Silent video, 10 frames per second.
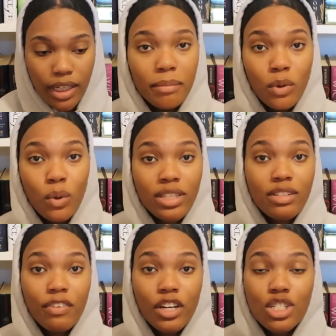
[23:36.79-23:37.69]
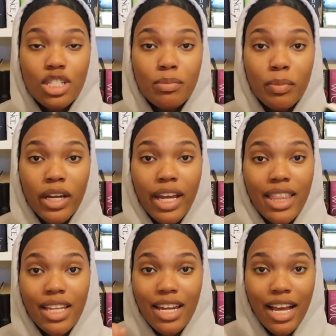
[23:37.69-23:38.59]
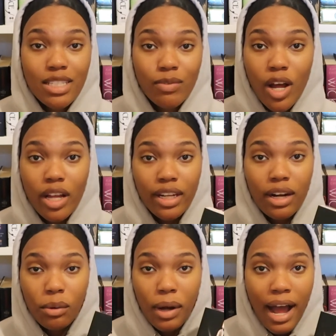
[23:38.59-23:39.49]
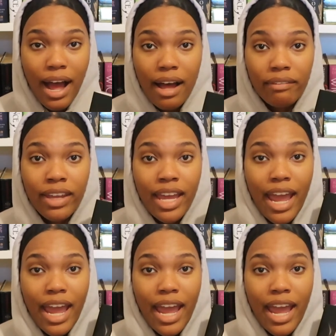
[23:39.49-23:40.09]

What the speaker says: I'm going to finish this book in the next vlog that I will have,